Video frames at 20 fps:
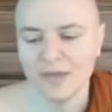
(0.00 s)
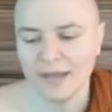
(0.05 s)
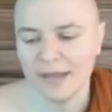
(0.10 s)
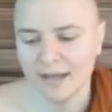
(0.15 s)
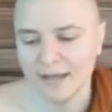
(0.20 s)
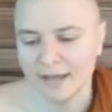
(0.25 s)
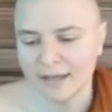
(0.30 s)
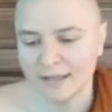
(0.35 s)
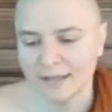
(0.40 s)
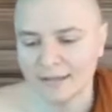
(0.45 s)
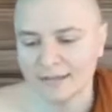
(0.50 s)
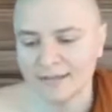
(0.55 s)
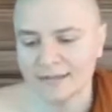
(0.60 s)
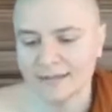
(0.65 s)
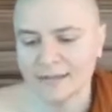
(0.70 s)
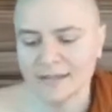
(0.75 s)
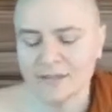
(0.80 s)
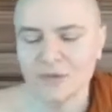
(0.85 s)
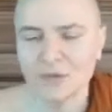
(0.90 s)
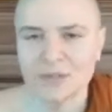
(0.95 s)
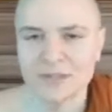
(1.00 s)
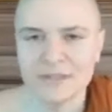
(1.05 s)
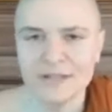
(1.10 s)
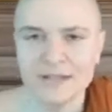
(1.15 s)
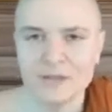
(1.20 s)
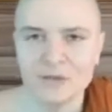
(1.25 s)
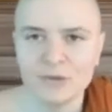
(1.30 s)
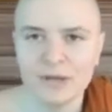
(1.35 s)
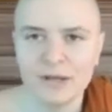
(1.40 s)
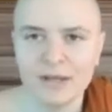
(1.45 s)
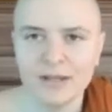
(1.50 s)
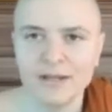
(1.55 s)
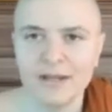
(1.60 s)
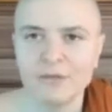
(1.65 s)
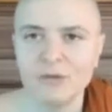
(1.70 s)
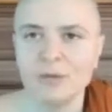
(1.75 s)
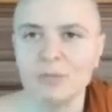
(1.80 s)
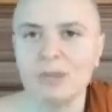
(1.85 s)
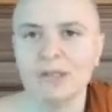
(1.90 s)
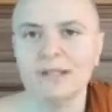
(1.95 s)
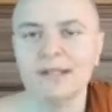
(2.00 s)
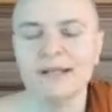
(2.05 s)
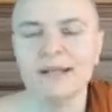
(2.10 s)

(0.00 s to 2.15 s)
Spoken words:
that, etc., etc. And everybody